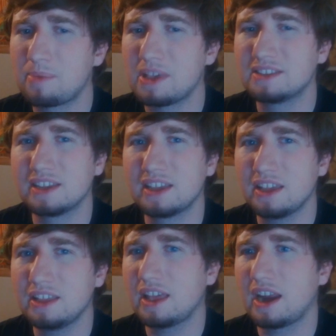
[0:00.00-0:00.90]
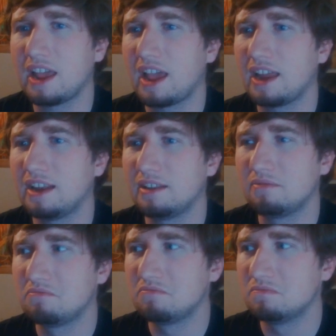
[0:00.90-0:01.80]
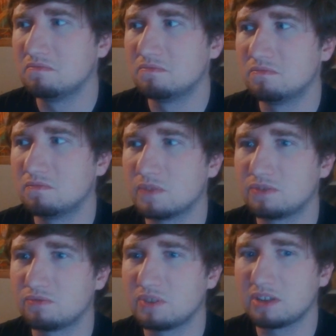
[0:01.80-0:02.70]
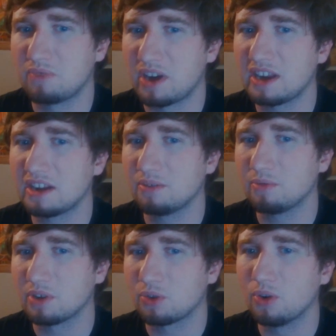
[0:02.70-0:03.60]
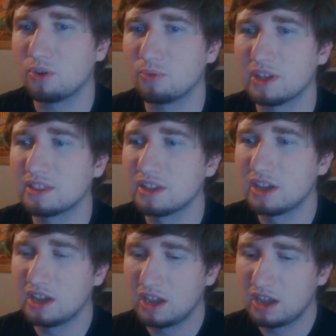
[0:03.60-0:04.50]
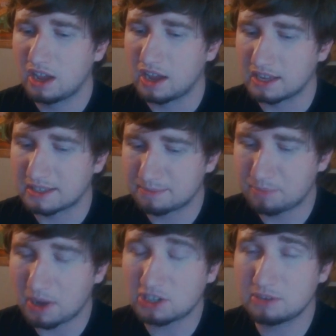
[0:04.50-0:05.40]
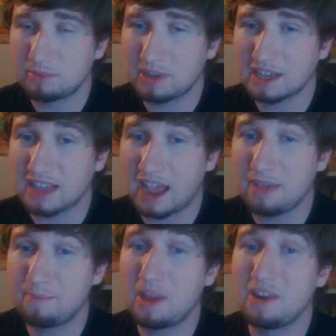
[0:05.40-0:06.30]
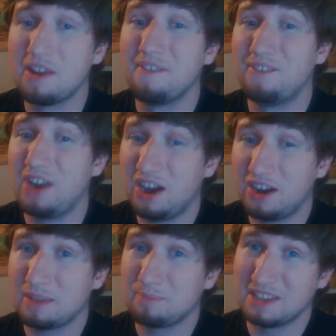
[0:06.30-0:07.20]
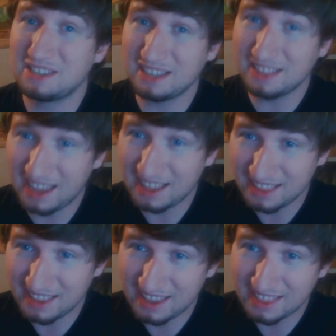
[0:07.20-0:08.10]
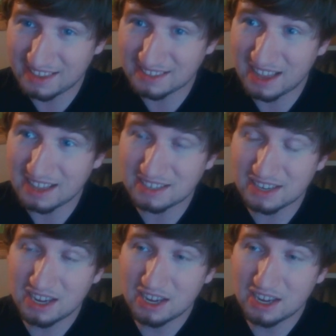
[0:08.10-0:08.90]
PC that I was really ready to record with, especially because I've been very busy lately these last